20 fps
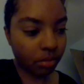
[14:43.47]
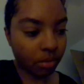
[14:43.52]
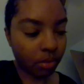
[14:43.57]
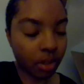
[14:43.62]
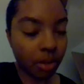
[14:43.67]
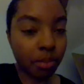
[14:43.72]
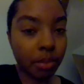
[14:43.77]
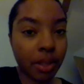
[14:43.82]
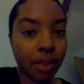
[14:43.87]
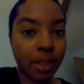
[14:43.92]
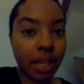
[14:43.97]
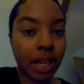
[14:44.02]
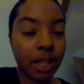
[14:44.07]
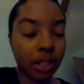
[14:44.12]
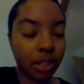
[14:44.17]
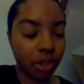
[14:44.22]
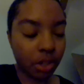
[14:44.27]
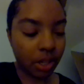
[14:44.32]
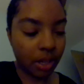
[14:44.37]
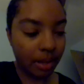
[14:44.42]
The
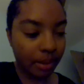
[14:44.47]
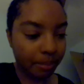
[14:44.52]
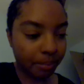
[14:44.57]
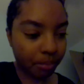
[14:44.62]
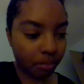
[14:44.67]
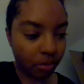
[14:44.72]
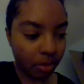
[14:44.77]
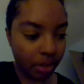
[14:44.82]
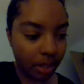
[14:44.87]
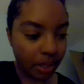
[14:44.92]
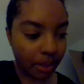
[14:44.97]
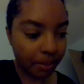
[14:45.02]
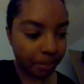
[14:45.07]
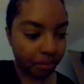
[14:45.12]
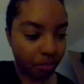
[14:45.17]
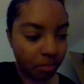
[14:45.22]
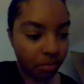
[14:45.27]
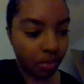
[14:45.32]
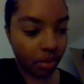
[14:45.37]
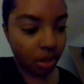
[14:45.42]
mythology, all right?
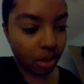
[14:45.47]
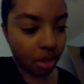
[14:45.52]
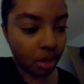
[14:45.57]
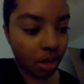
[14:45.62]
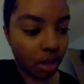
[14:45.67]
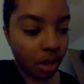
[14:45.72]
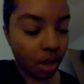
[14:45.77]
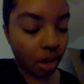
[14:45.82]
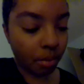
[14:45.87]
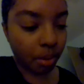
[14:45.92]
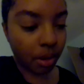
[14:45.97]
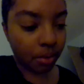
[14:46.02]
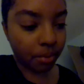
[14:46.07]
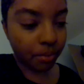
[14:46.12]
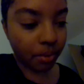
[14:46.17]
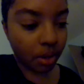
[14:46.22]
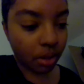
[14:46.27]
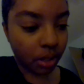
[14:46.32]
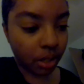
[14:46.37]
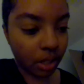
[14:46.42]
Upon
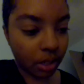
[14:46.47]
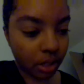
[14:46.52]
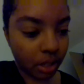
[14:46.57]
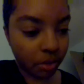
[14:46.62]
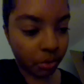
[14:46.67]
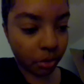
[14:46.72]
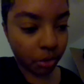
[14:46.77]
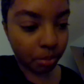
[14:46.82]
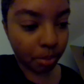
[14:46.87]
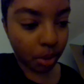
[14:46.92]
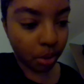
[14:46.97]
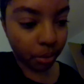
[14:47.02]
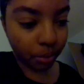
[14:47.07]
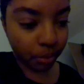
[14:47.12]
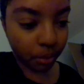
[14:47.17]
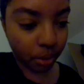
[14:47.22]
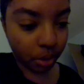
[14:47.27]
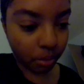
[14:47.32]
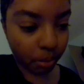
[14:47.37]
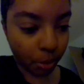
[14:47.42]
falling in love with
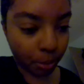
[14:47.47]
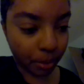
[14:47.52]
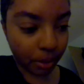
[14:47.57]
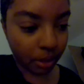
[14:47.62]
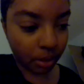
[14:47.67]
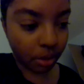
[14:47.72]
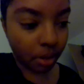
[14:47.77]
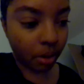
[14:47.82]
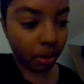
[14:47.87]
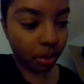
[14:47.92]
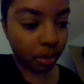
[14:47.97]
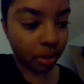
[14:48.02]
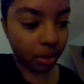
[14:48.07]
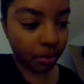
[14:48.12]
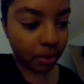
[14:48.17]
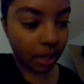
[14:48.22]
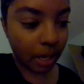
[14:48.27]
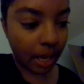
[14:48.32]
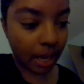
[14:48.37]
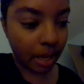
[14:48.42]
beautiful Europa, the daughter
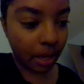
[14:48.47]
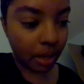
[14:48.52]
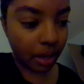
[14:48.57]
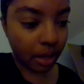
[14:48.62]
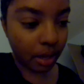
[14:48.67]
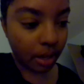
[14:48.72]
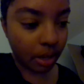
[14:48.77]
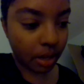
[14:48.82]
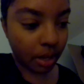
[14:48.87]
of King